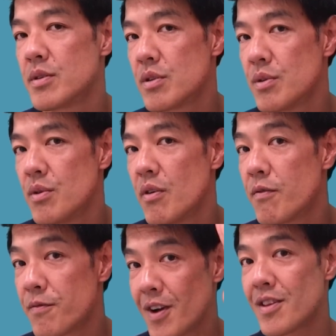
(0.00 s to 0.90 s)
to
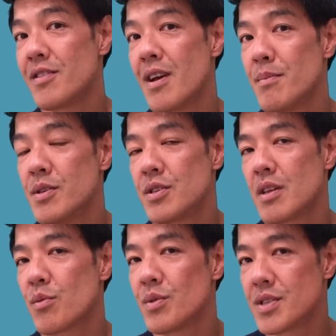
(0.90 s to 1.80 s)
photo damage, in
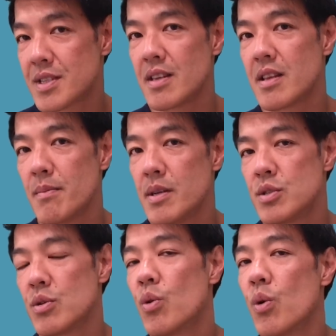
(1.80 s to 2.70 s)
other words, sun
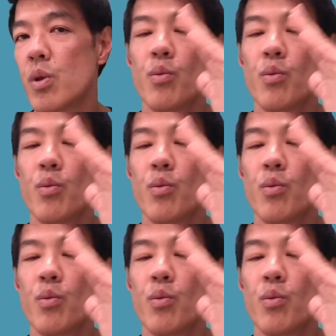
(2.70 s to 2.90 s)
damage, all